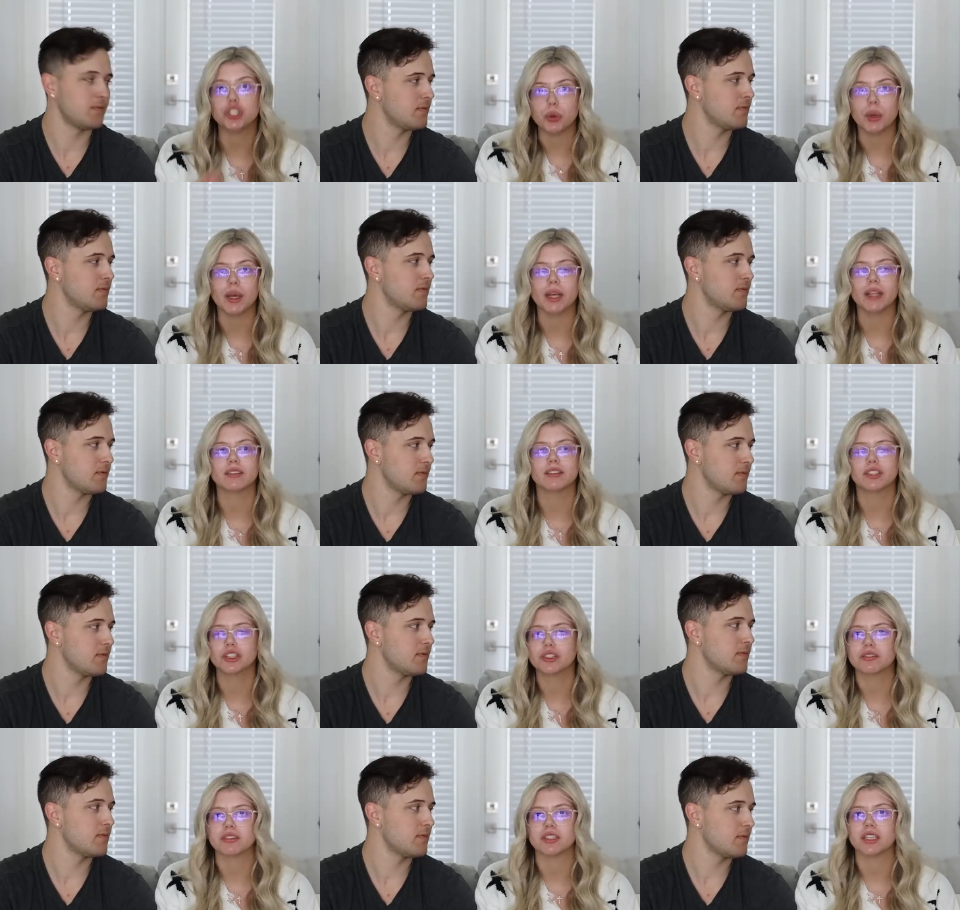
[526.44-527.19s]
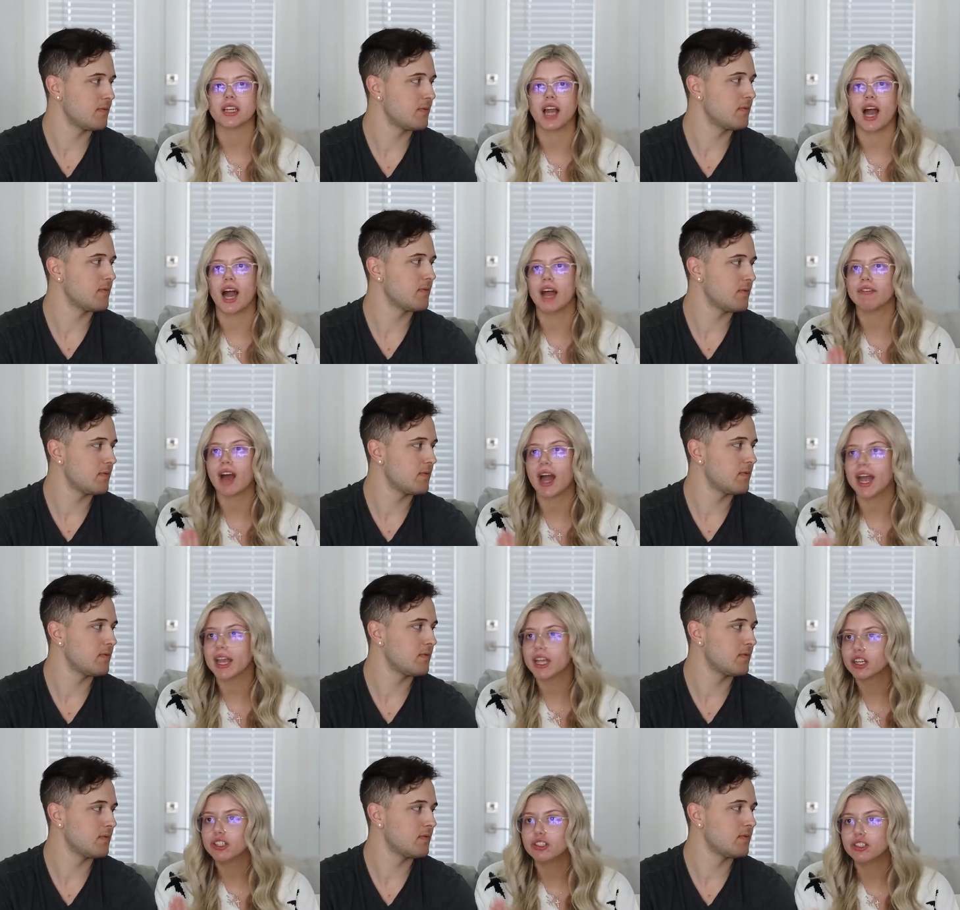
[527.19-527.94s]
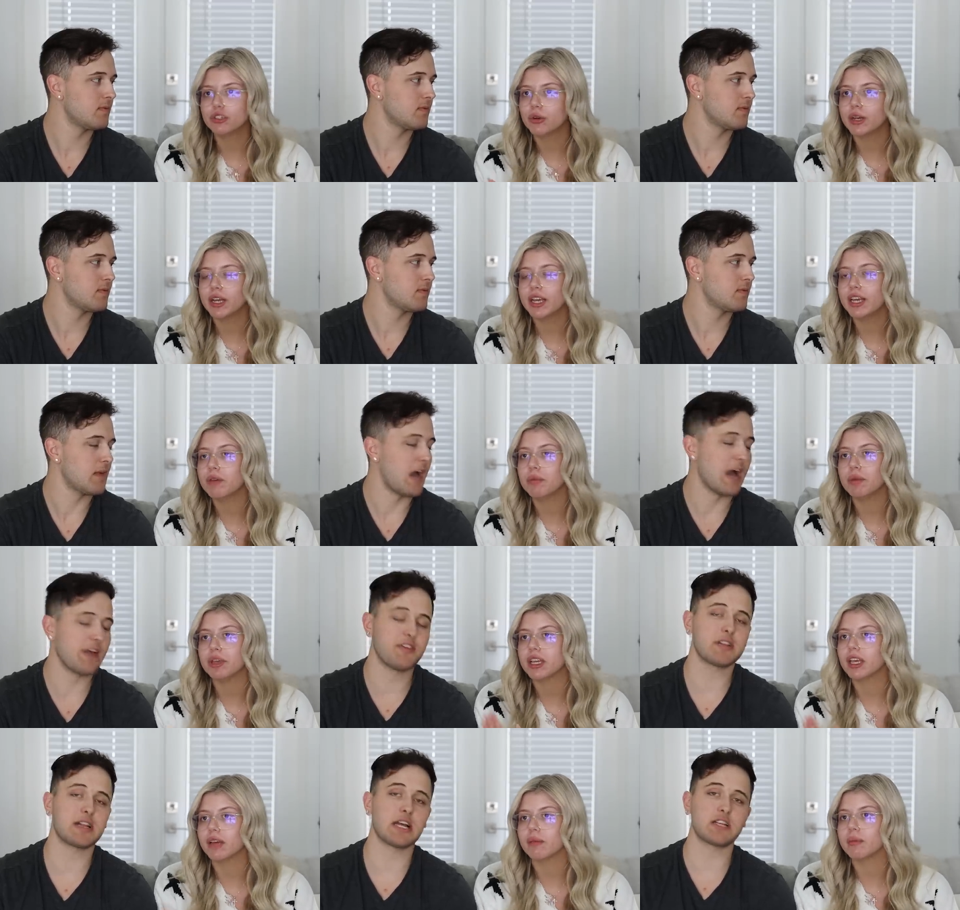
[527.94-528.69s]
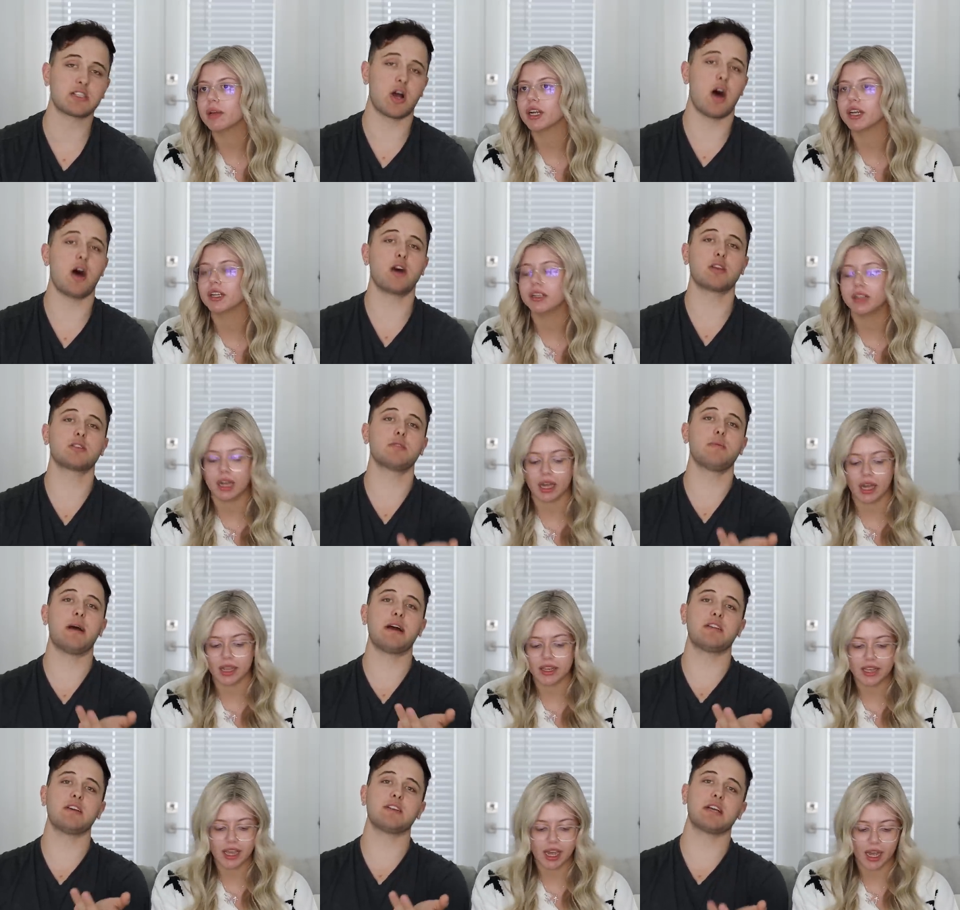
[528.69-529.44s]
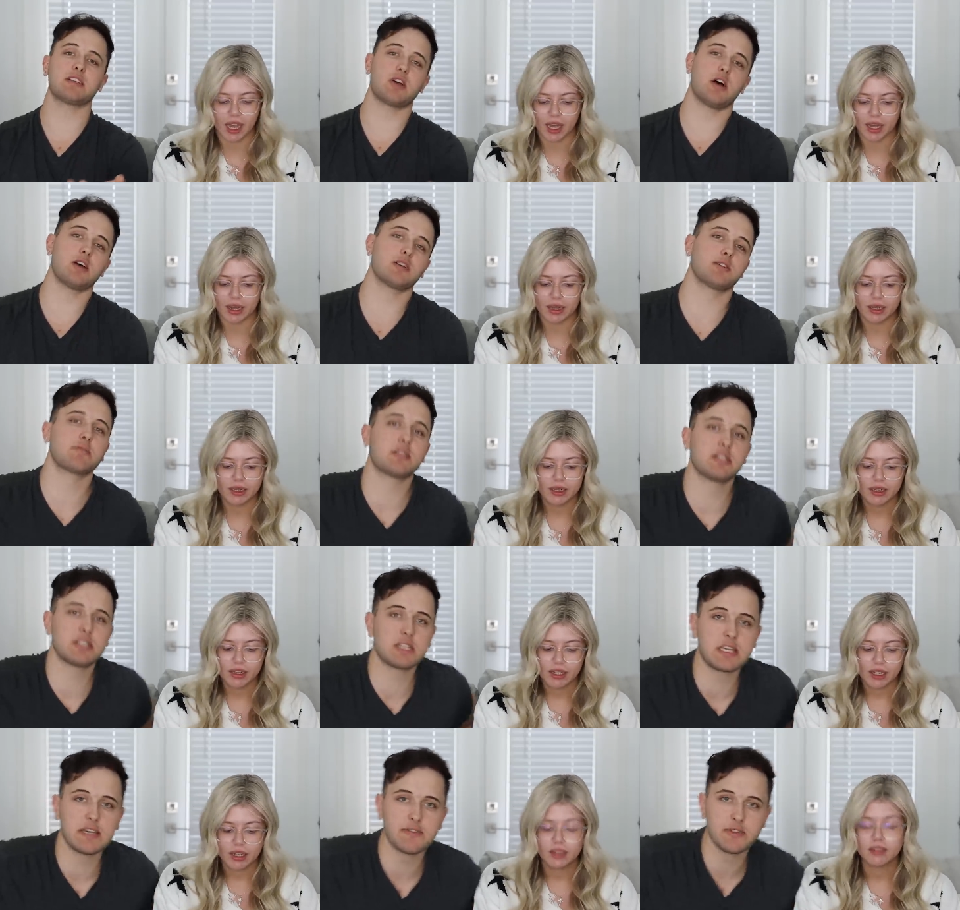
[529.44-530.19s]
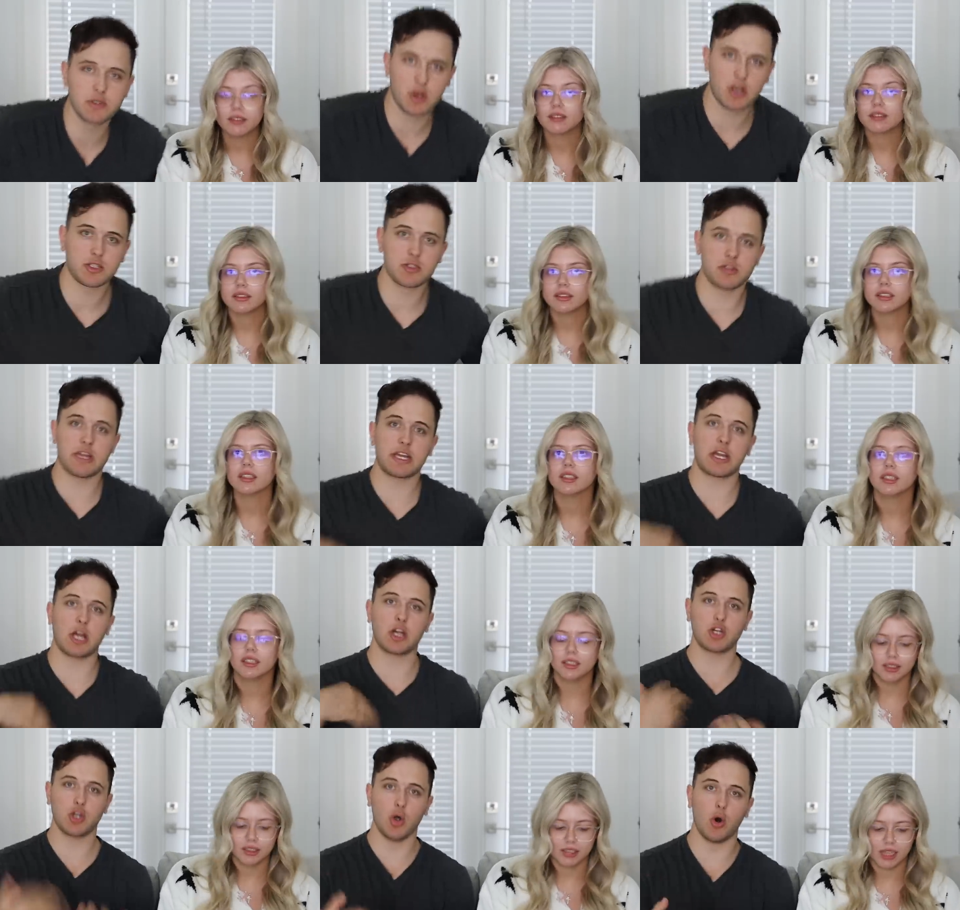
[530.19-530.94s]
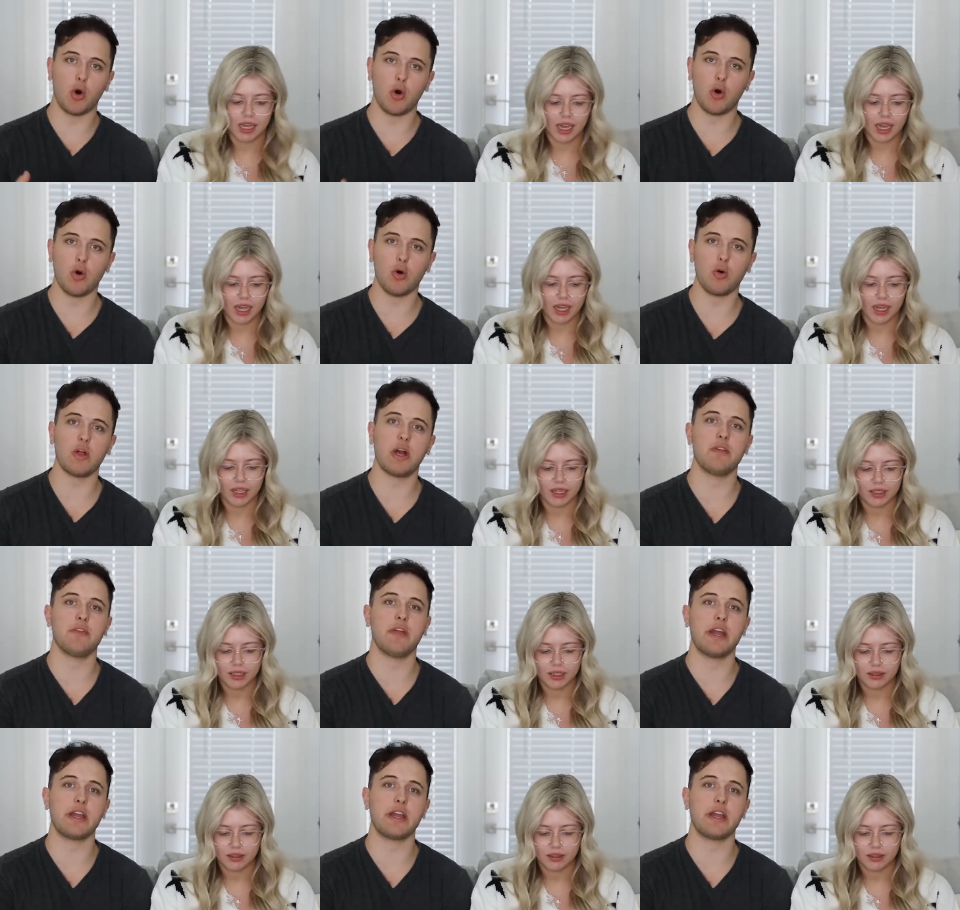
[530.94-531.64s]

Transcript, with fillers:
Speaker 1: do it. Seriously, if I could do it, I think that's married, awesome. I think that's awesome
Speaker 2: because it gives you also like a goal and